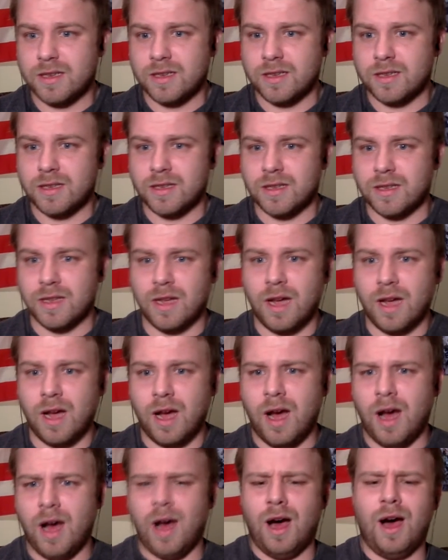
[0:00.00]
but they don't
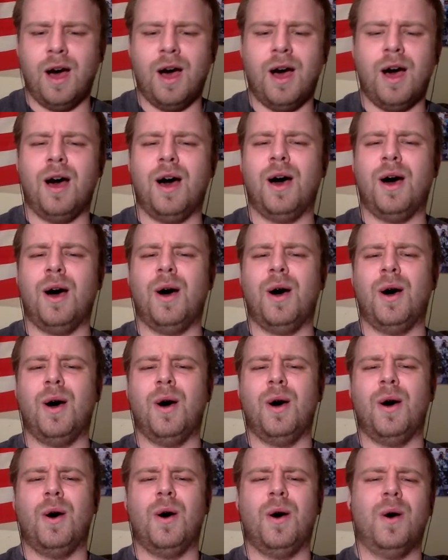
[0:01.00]
want me to drop this
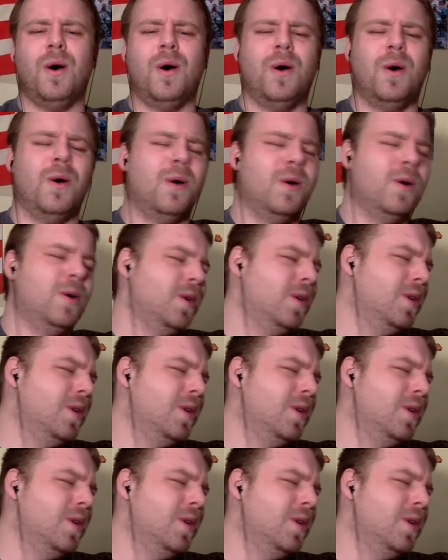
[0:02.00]
mixtape.